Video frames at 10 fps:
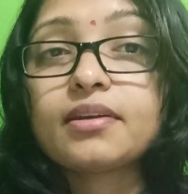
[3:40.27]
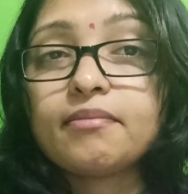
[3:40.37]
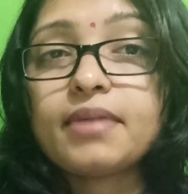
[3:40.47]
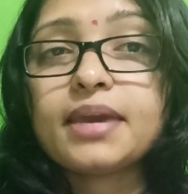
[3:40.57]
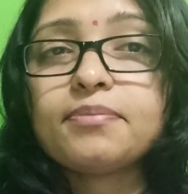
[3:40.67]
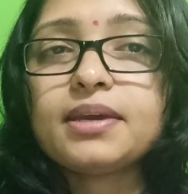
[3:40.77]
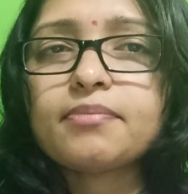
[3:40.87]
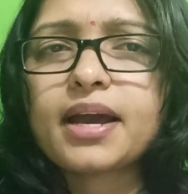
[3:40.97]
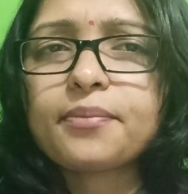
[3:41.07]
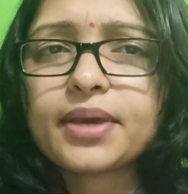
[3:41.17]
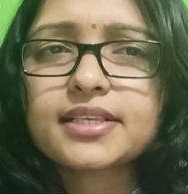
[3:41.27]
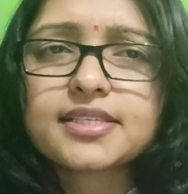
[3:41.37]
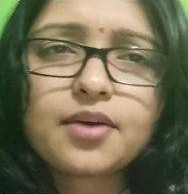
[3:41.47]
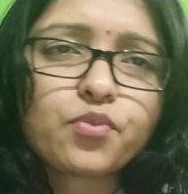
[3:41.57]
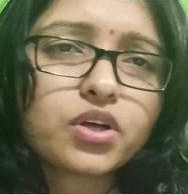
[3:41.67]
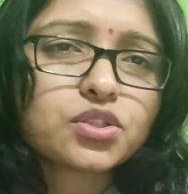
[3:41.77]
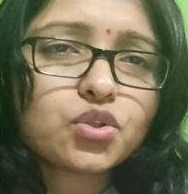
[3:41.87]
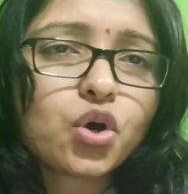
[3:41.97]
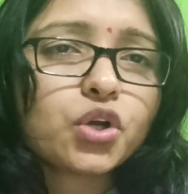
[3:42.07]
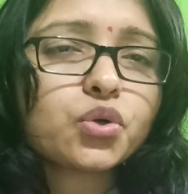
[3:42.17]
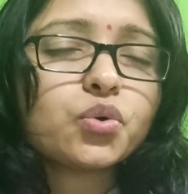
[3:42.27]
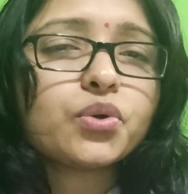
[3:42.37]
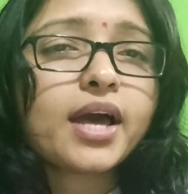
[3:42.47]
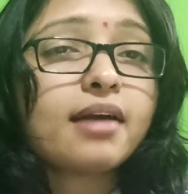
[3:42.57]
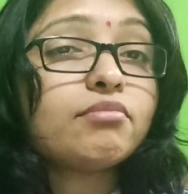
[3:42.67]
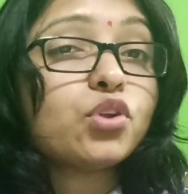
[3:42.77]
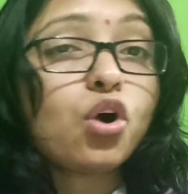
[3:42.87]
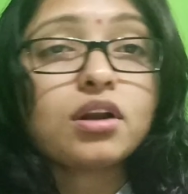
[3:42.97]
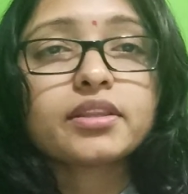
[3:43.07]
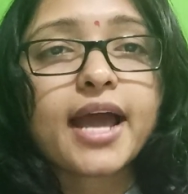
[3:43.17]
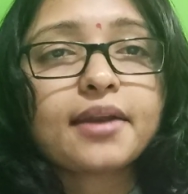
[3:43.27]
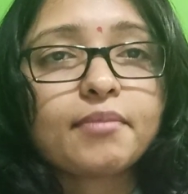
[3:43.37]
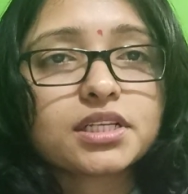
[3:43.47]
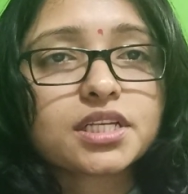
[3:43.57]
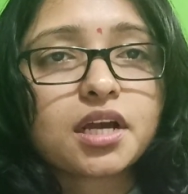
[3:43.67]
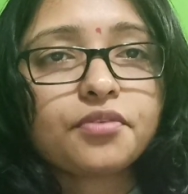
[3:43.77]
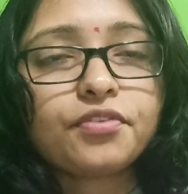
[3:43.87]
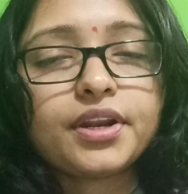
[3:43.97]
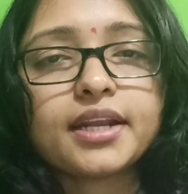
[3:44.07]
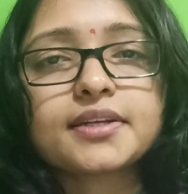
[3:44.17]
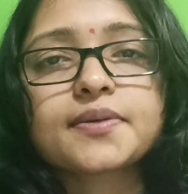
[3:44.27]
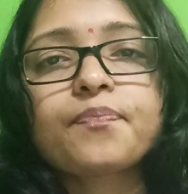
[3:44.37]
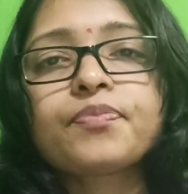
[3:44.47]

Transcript: my exam was not good, I am not that much confident,